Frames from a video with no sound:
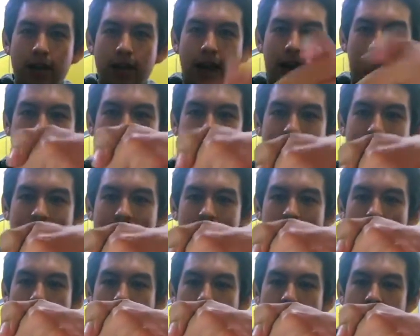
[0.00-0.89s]
ají
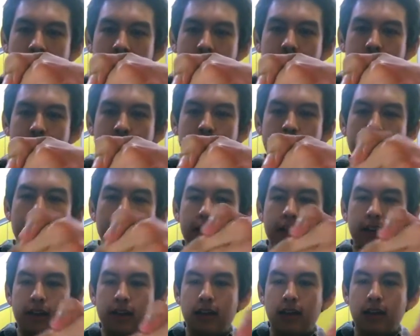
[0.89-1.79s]
limo paste,
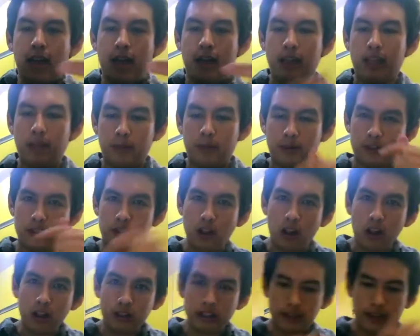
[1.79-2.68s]
a little bit of
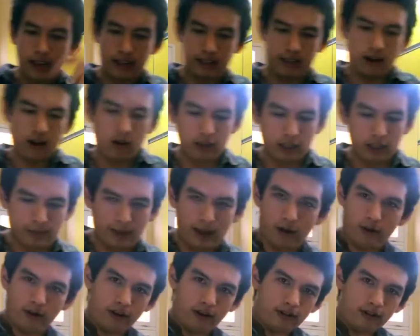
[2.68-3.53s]
salt, and garlic powder.